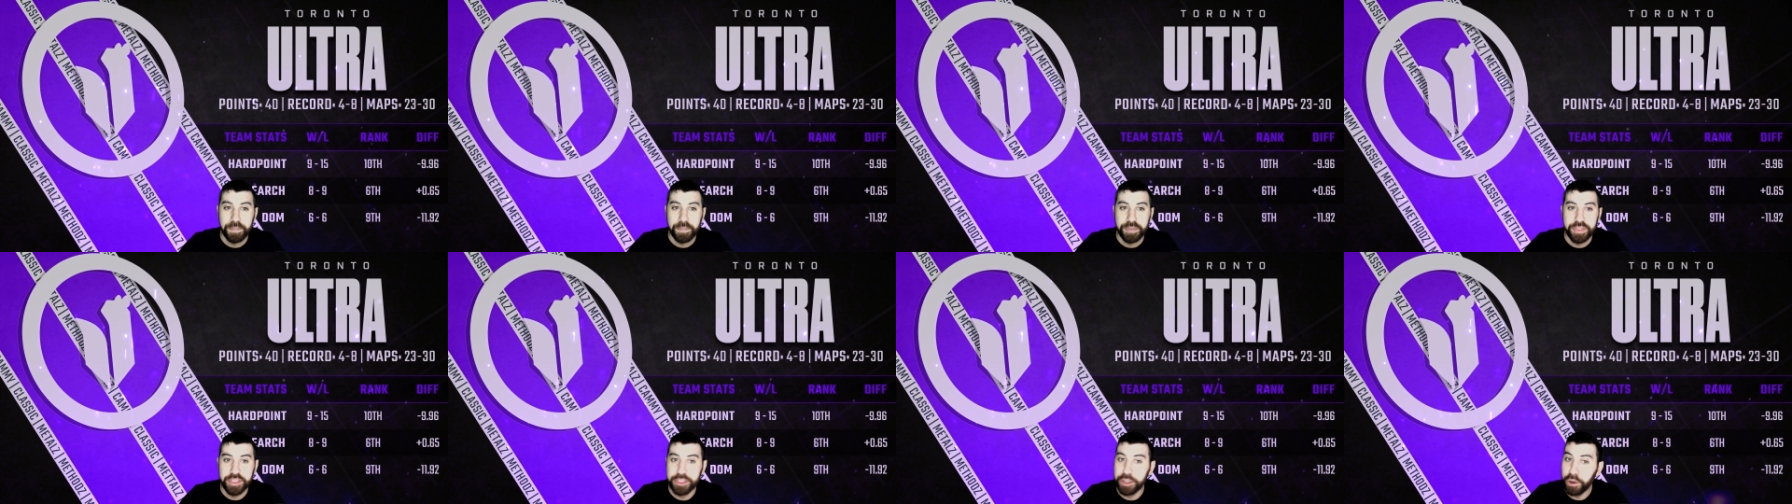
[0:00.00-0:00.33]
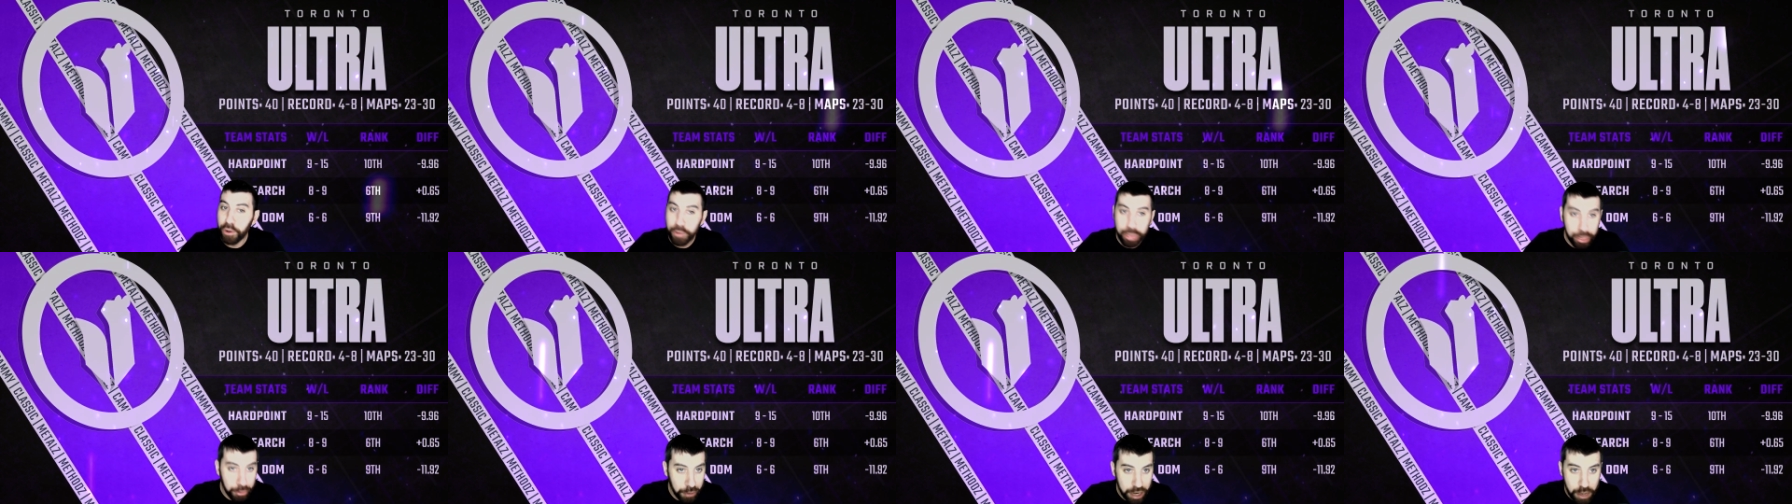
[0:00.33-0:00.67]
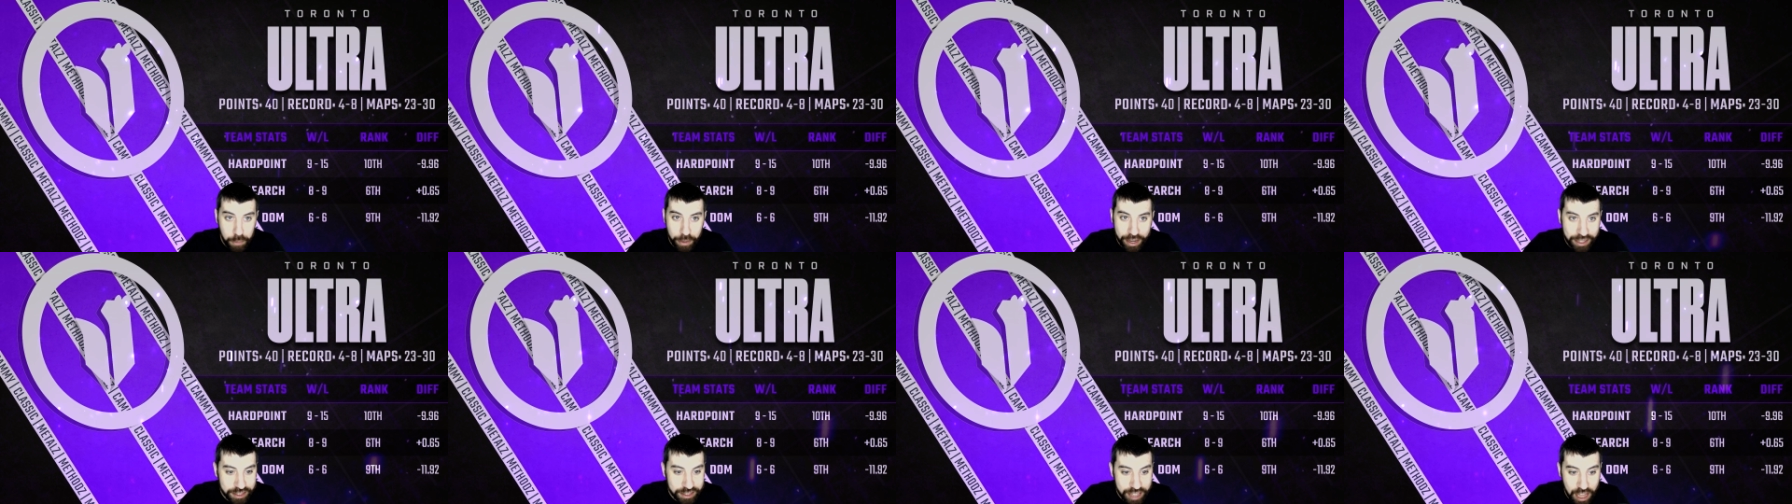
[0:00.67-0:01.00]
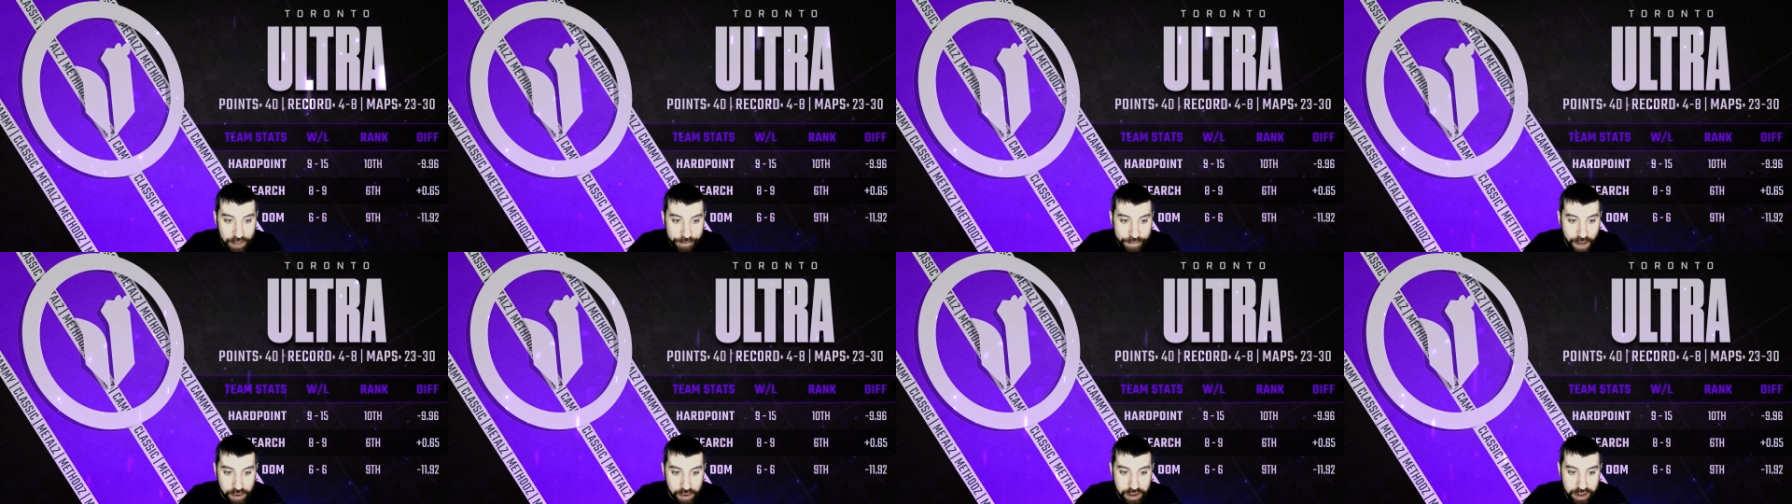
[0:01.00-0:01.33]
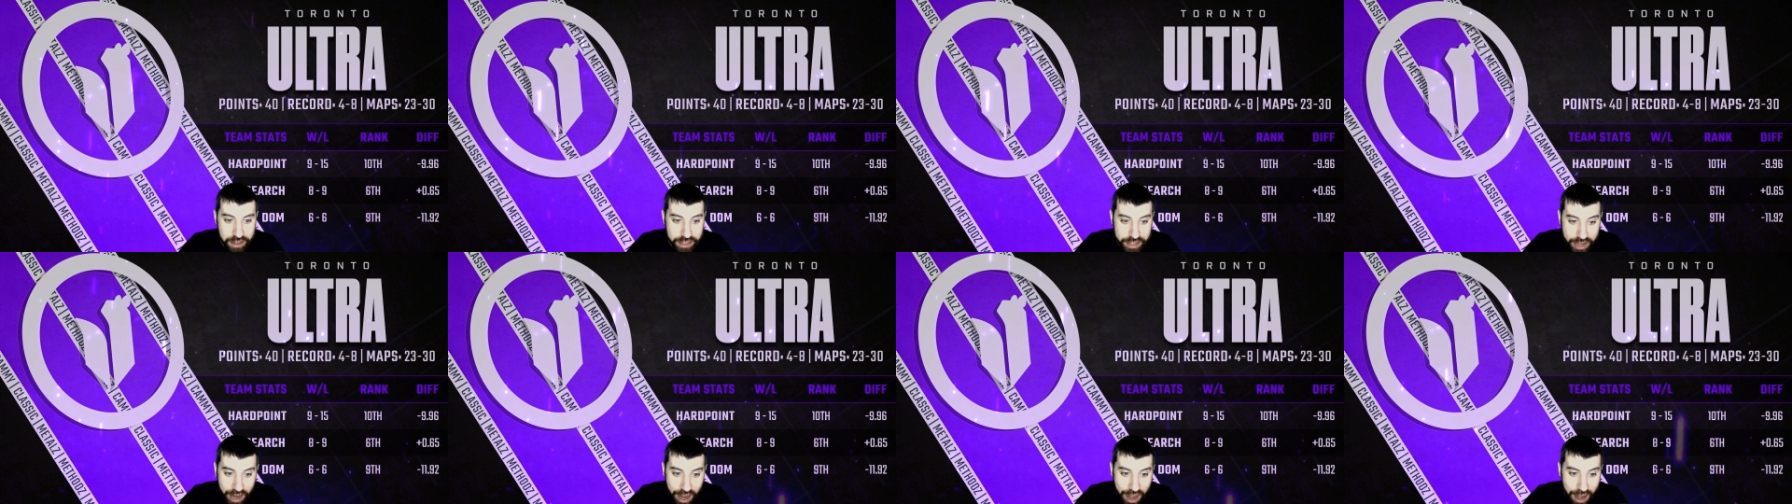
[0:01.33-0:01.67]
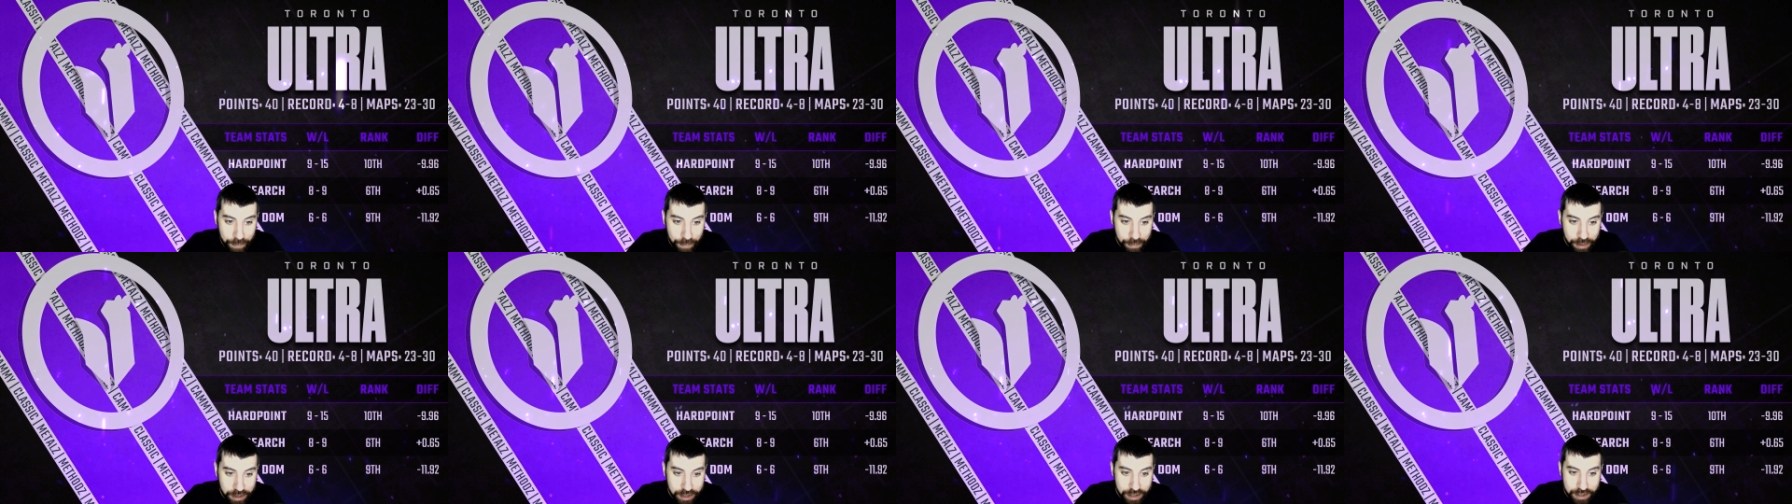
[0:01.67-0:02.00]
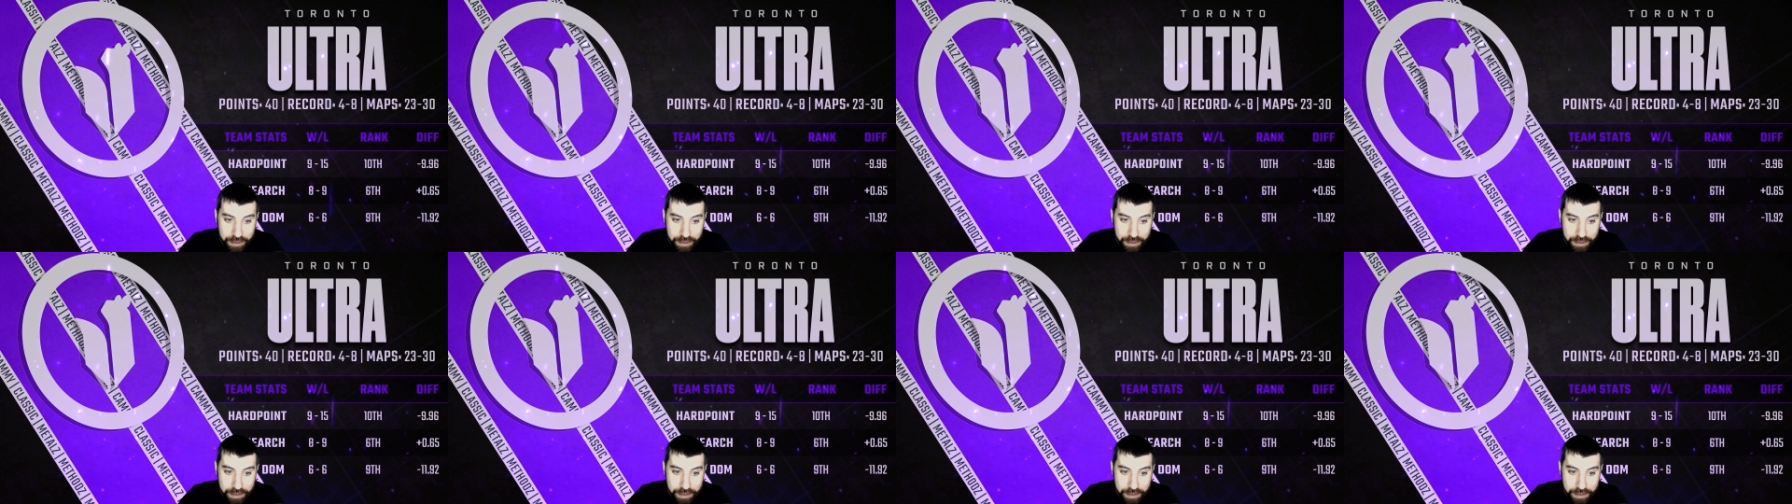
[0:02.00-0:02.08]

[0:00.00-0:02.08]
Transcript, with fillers: Their 3 wins they found in Dom